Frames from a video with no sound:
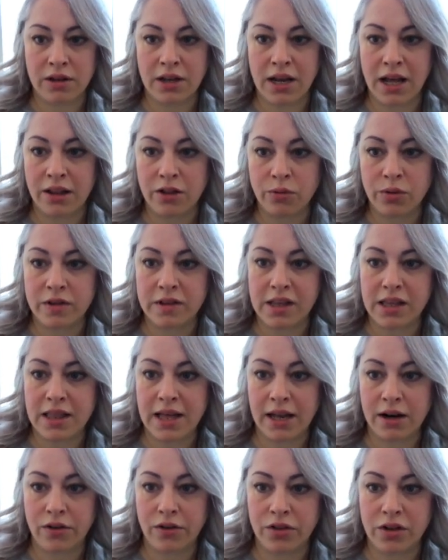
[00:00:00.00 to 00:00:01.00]
now that we see
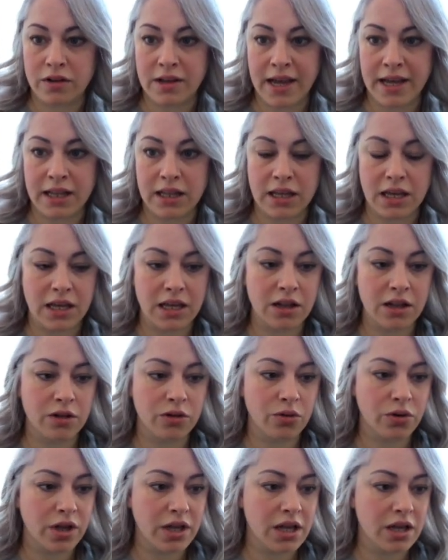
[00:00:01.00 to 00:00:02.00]
that on the daily,
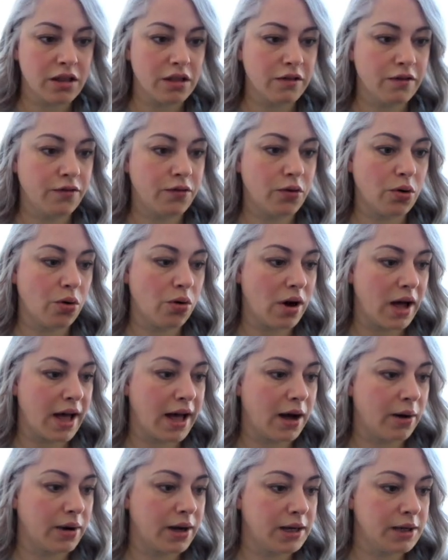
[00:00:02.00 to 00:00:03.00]
looking at the 4
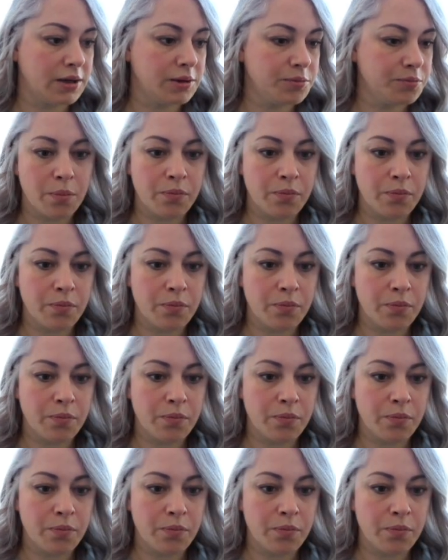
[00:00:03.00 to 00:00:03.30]
hour.